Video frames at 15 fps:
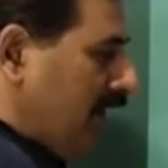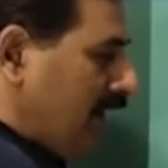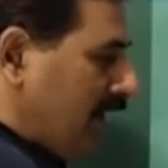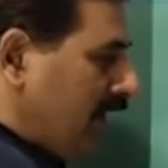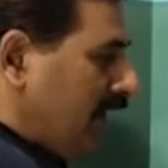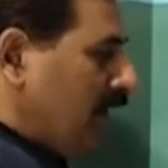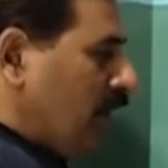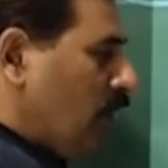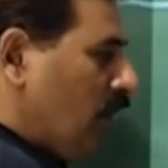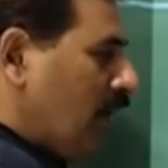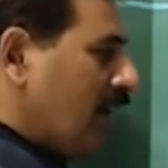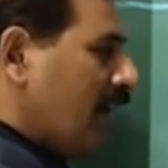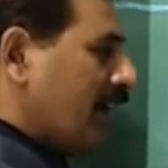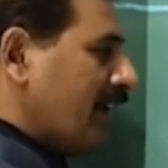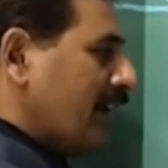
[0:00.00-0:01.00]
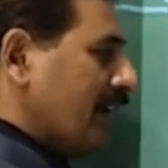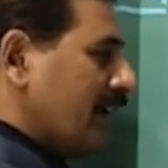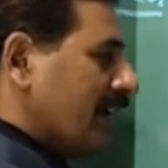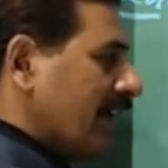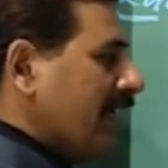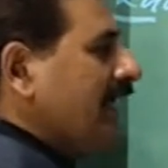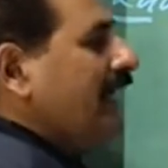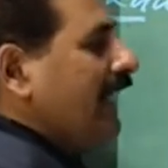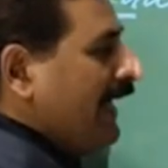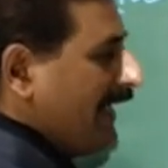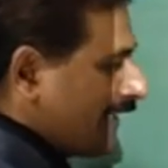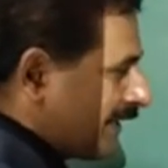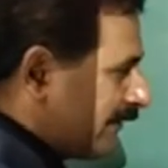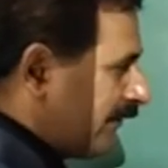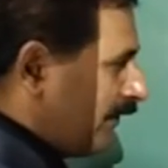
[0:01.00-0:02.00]
here, only get
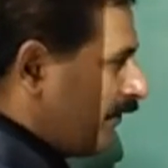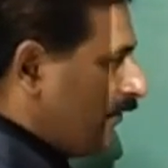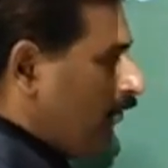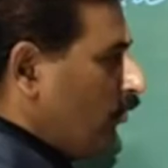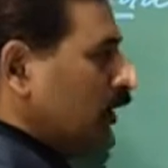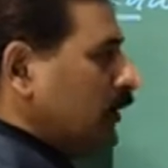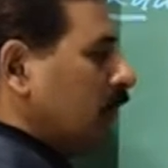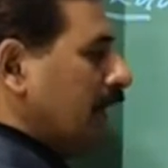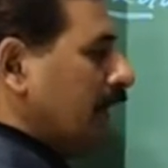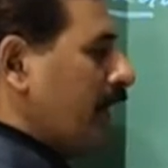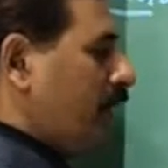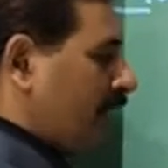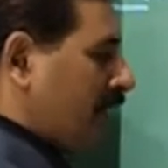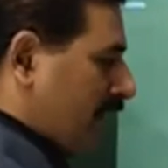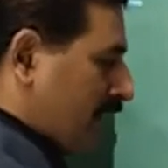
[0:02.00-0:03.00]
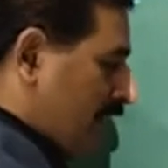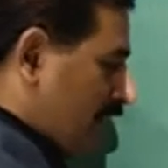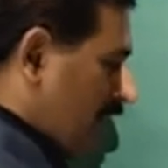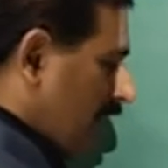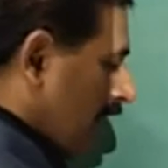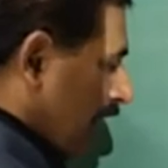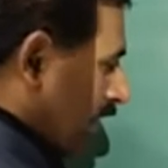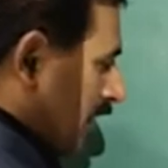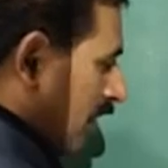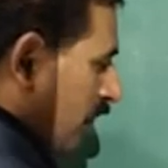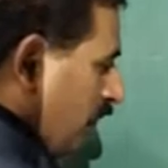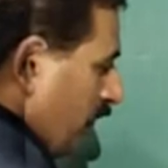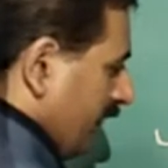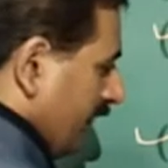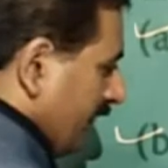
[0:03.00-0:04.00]
transferred from one body to another.
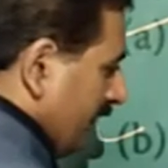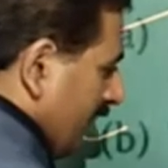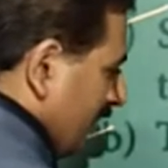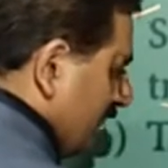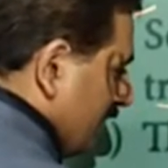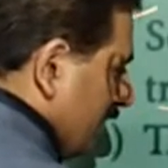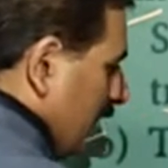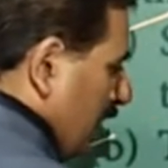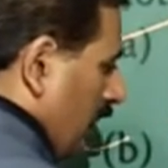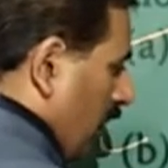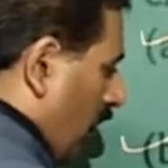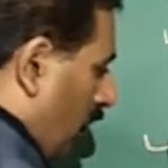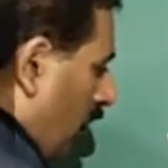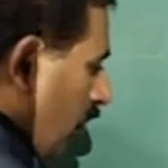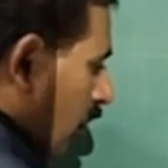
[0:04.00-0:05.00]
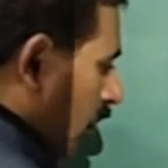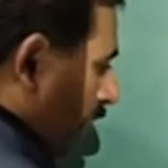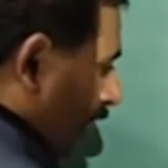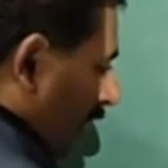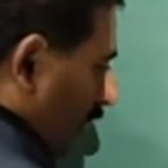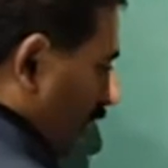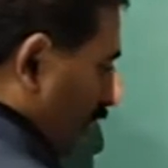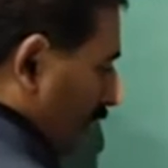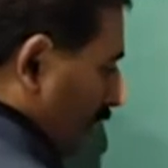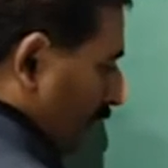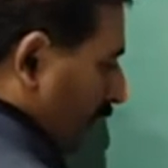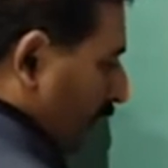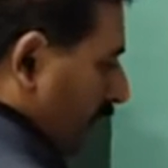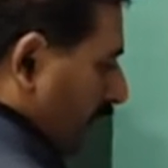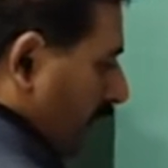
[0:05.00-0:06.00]
Therefore, this is wrong one.
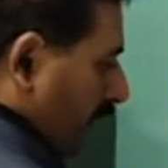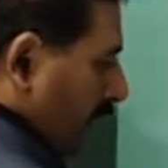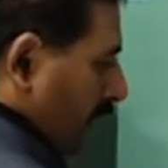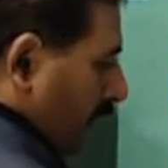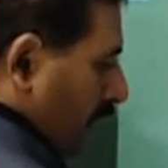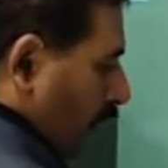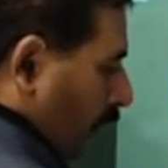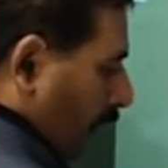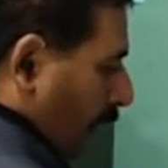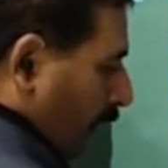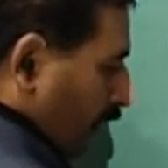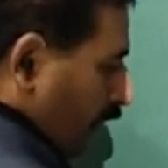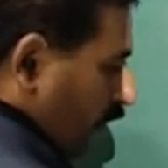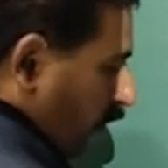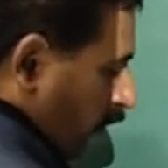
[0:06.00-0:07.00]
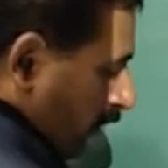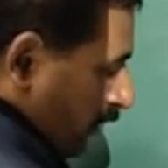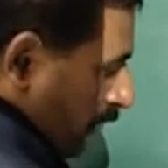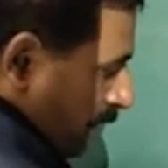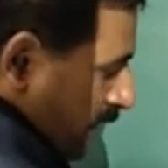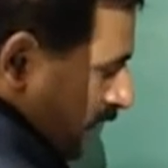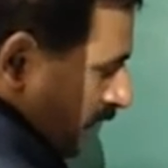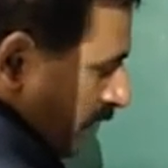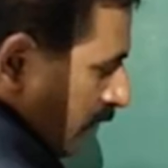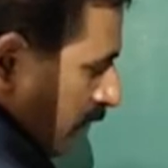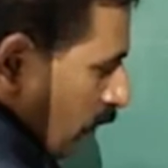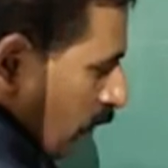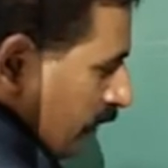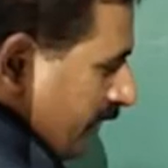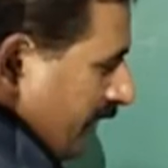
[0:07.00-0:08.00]
What about the fourth option?
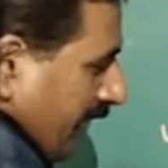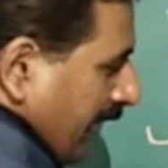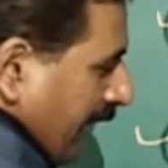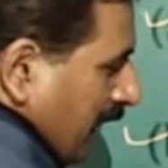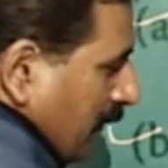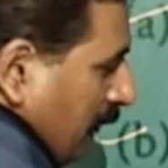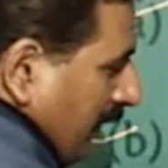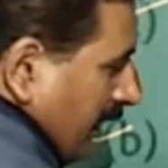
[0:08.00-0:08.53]
Both A and B